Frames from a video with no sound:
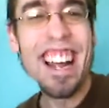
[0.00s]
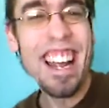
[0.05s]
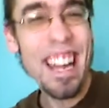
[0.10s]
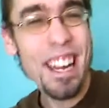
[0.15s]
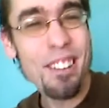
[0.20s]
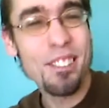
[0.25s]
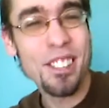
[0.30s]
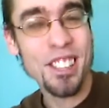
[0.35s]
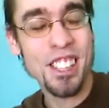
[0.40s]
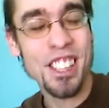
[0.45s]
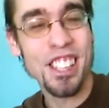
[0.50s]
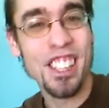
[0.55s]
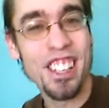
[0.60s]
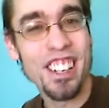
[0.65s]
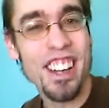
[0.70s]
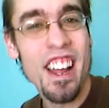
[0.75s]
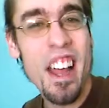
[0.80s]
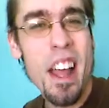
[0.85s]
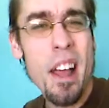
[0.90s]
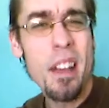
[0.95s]
He was
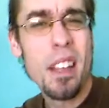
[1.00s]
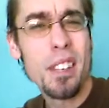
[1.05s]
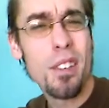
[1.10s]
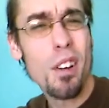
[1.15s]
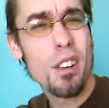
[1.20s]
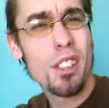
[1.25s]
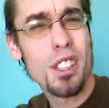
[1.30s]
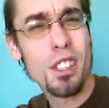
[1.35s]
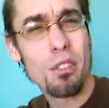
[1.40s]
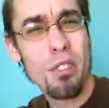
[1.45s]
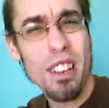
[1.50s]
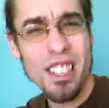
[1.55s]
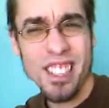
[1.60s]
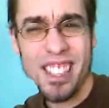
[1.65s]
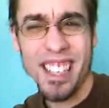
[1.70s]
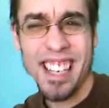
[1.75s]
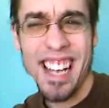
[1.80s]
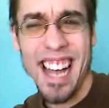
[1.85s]
good. As far as the rest of the